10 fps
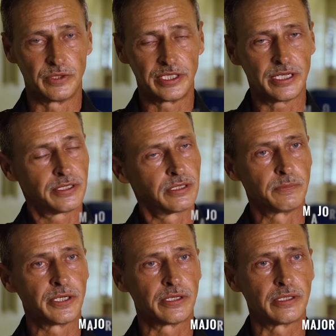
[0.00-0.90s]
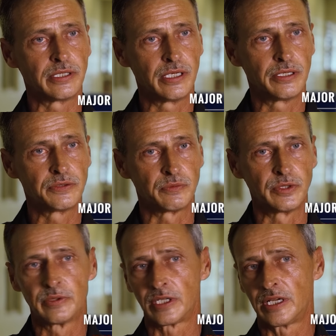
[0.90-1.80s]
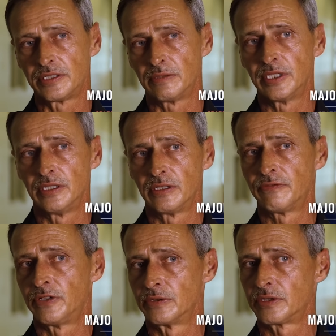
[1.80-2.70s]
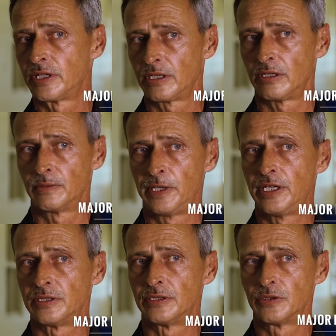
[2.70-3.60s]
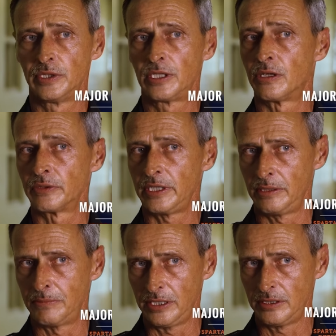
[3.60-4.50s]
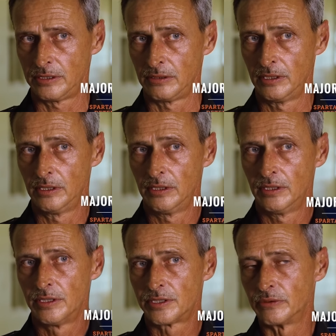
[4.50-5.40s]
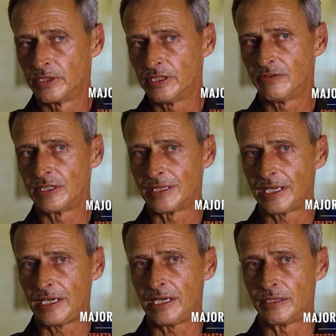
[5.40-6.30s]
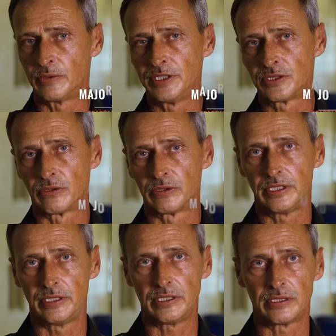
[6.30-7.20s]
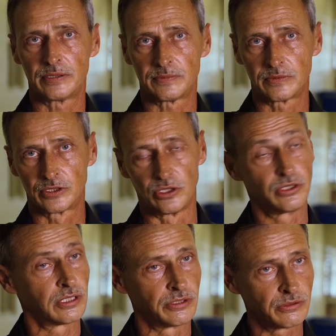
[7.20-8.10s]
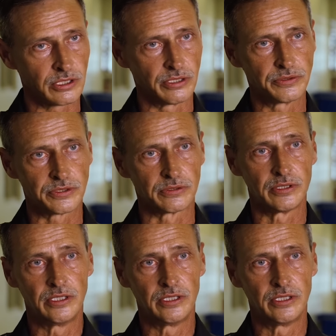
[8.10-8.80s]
We got to comparing notes, and we realized that many of the folks they called patients, we called inmates. So giving that, we started to look a little closer.